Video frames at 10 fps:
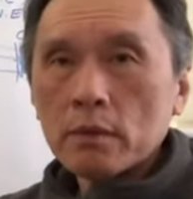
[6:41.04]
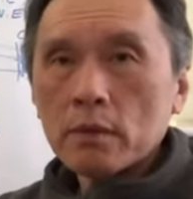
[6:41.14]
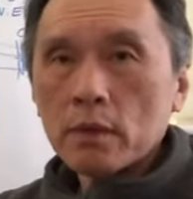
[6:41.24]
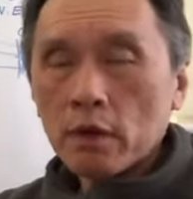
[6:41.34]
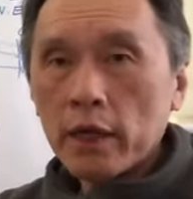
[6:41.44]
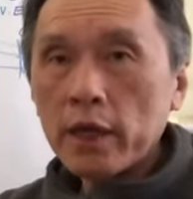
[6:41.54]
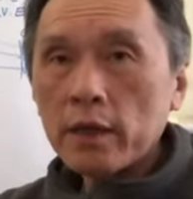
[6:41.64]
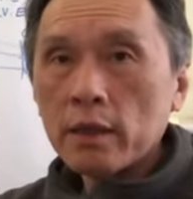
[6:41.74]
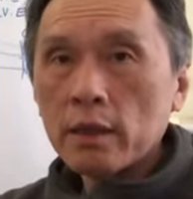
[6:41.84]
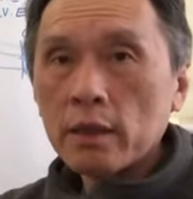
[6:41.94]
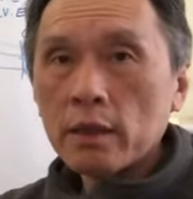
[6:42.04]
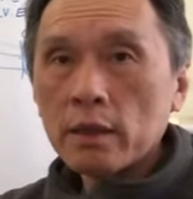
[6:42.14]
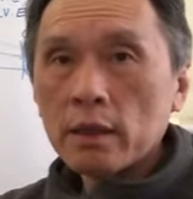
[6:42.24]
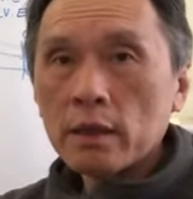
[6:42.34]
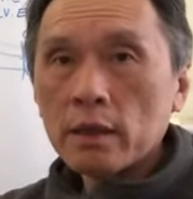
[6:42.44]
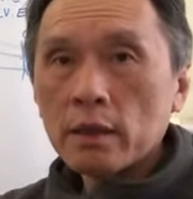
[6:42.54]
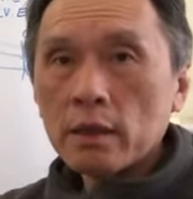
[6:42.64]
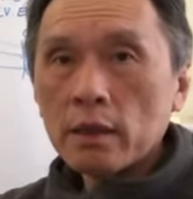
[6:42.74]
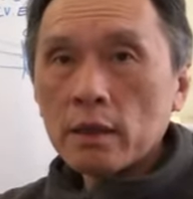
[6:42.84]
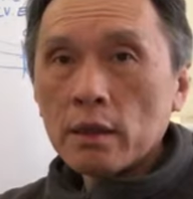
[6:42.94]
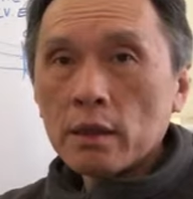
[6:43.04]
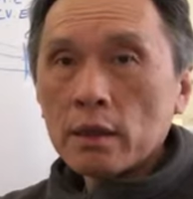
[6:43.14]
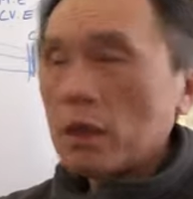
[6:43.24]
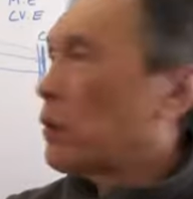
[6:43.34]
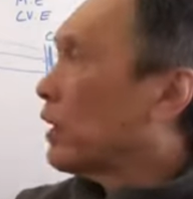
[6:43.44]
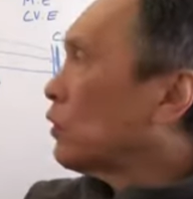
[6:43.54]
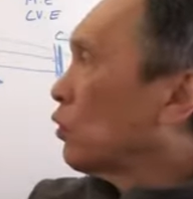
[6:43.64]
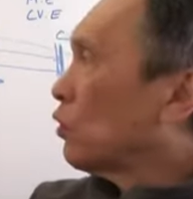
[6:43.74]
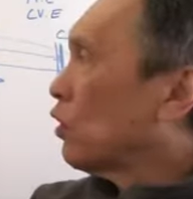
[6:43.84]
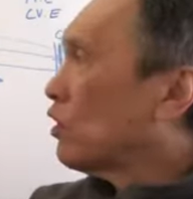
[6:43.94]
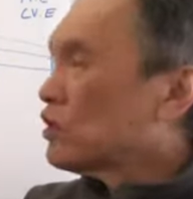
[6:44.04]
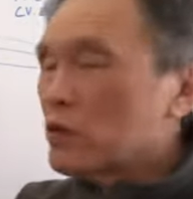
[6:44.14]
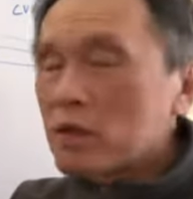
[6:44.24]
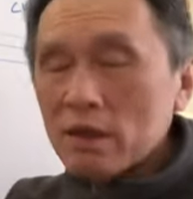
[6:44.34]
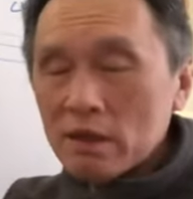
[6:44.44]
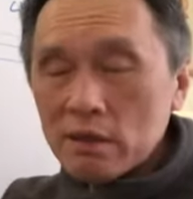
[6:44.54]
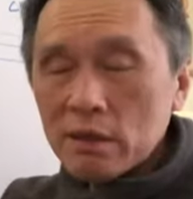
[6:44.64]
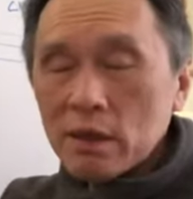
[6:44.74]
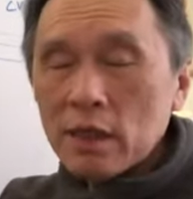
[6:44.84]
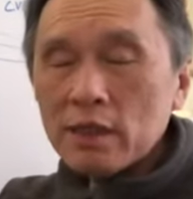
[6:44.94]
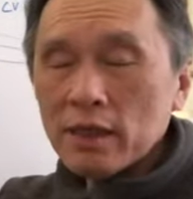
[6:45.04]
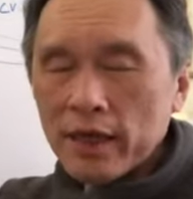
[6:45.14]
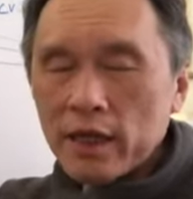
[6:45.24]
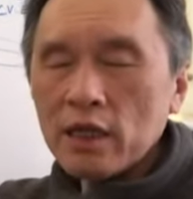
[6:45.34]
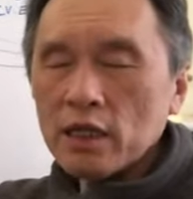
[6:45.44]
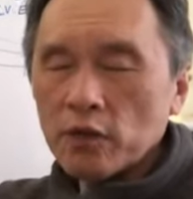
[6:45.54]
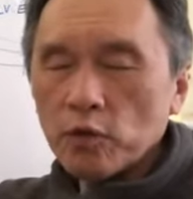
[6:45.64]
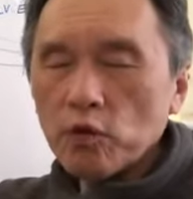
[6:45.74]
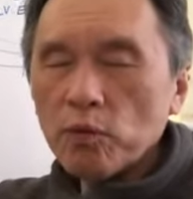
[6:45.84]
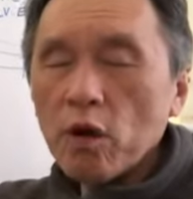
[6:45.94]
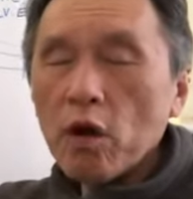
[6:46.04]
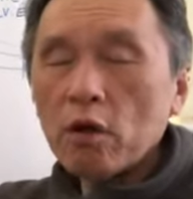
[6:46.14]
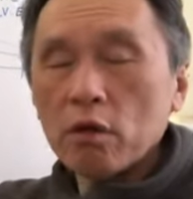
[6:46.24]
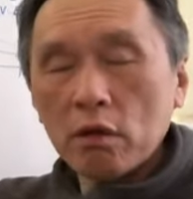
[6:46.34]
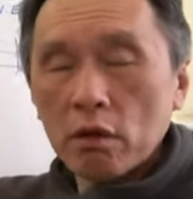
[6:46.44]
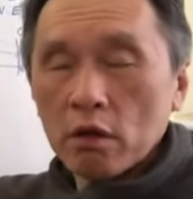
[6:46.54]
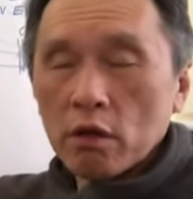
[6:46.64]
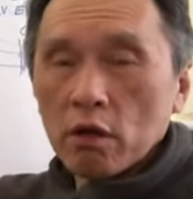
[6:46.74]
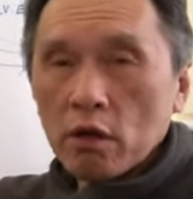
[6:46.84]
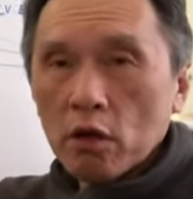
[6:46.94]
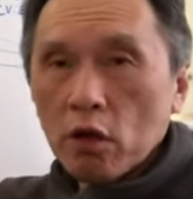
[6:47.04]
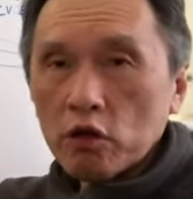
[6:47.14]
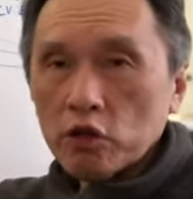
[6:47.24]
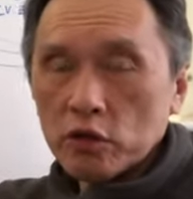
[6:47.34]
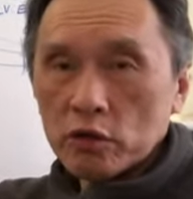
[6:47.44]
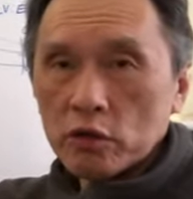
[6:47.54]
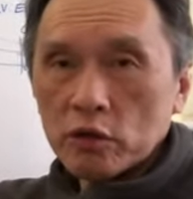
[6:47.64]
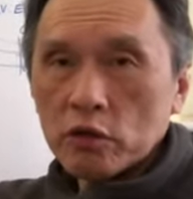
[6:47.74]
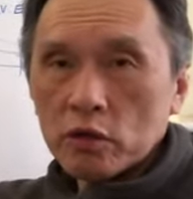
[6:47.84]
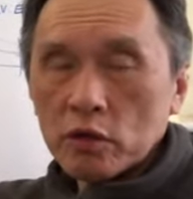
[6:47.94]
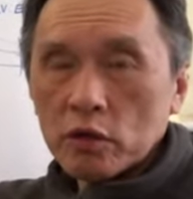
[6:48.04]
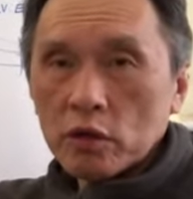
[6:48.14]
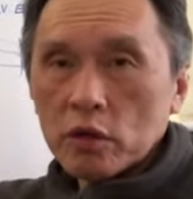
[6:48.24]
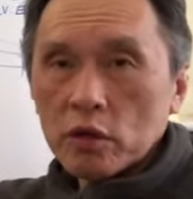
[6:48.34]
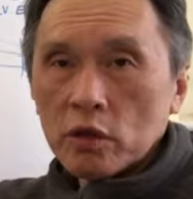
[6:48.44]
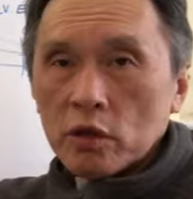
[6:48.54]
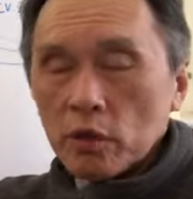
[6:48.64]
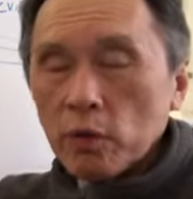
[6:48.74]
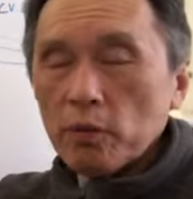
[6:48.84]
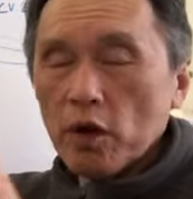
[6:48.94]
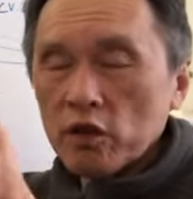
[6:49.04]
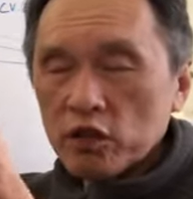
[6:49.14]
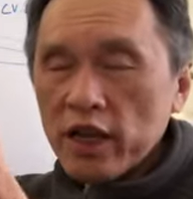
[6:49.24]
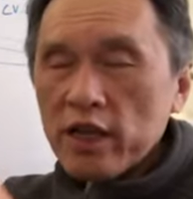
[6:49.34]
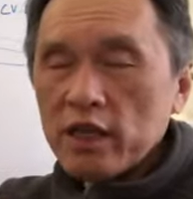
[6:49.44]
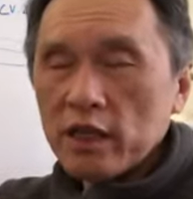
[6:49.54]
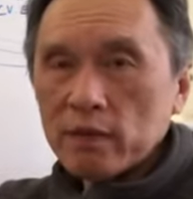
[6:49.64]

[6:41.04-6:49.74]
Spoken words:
Okay? Now, when you go through this, it's like in the football coach, football training,